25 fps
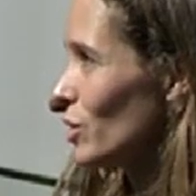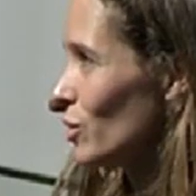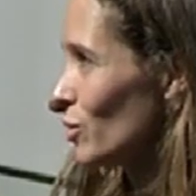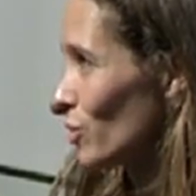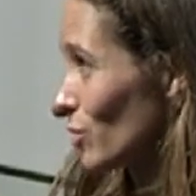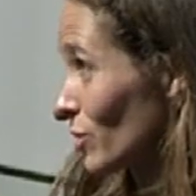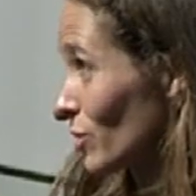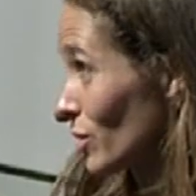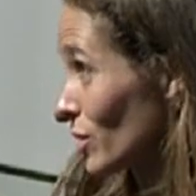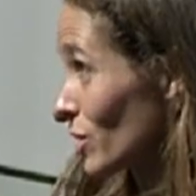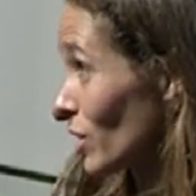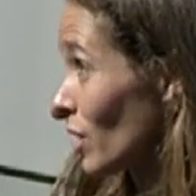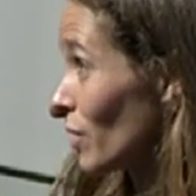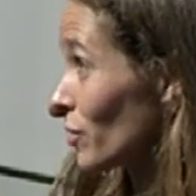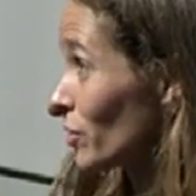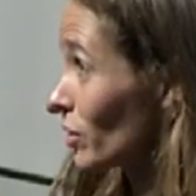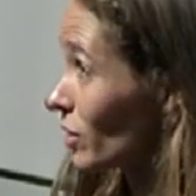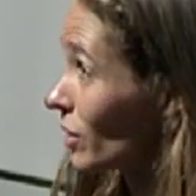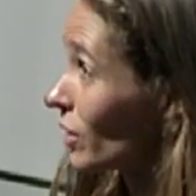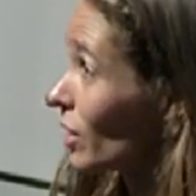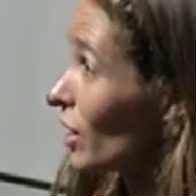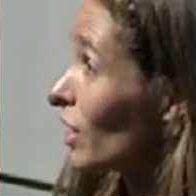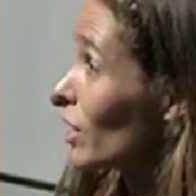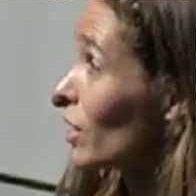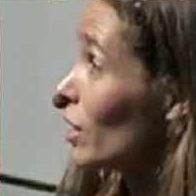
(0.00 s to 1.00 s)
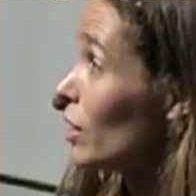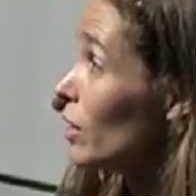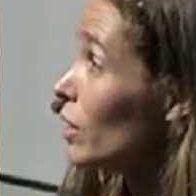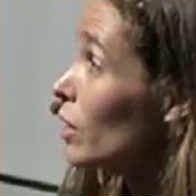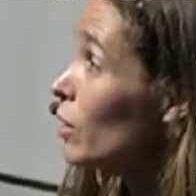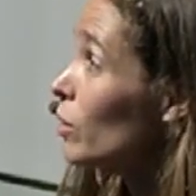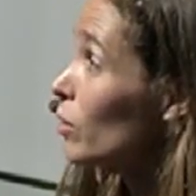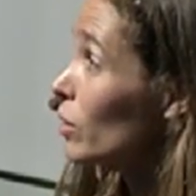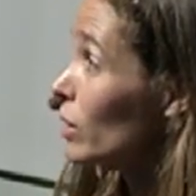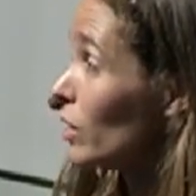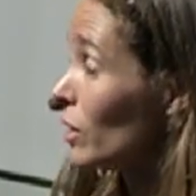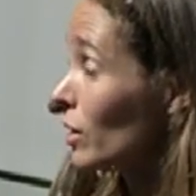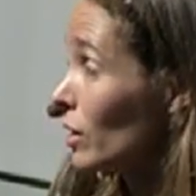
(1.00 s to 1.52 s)
user is often a lot
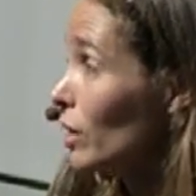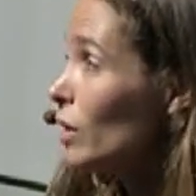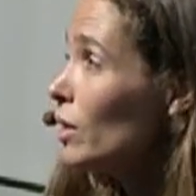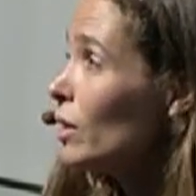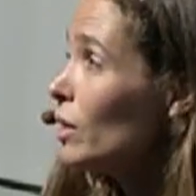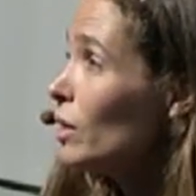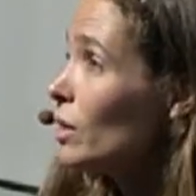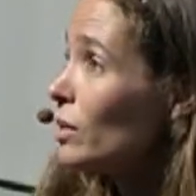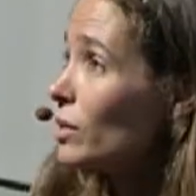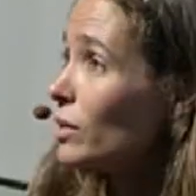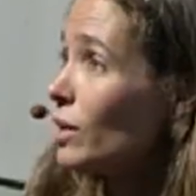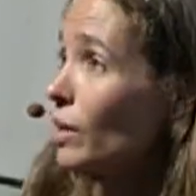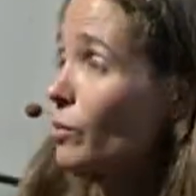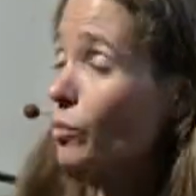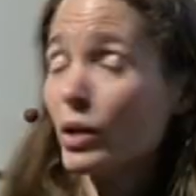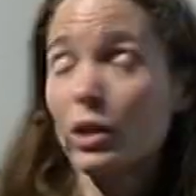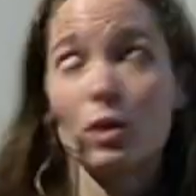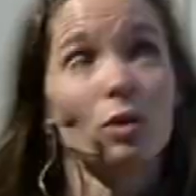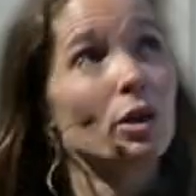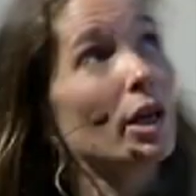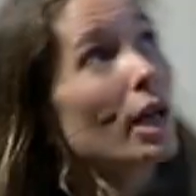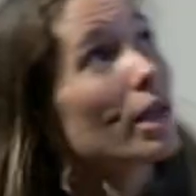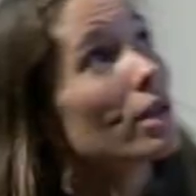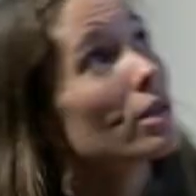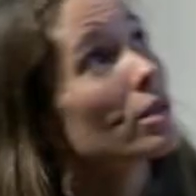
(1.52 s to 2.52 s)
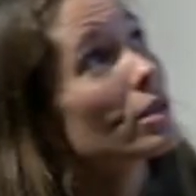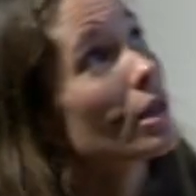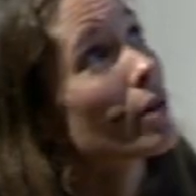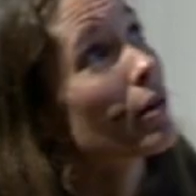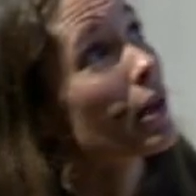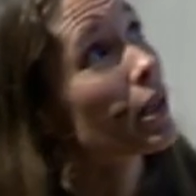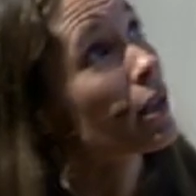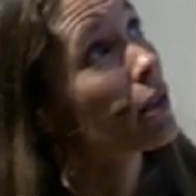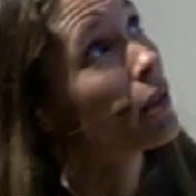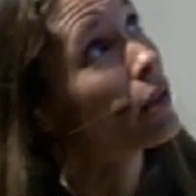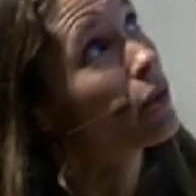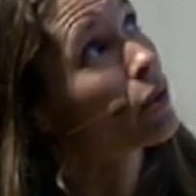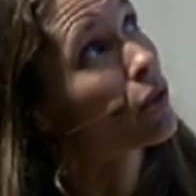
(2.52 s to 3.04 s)
lower than when you get it
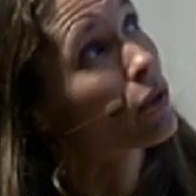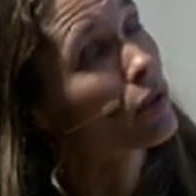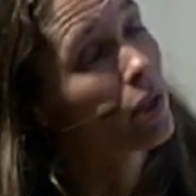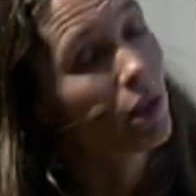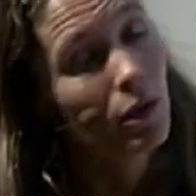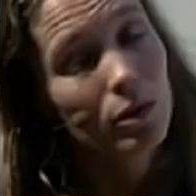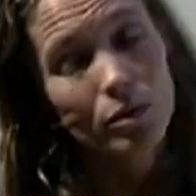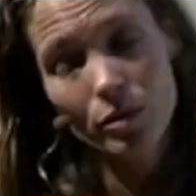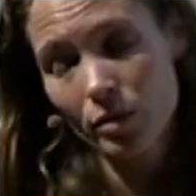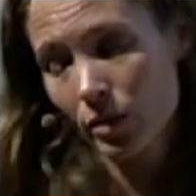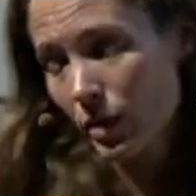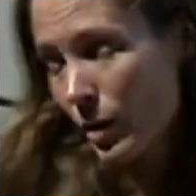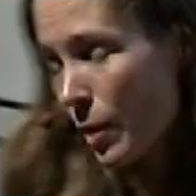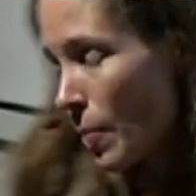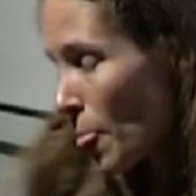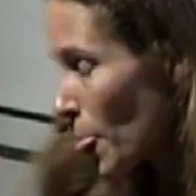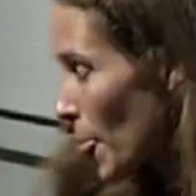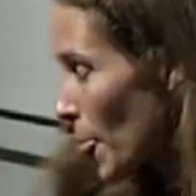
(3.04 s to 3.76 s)
directly yourself.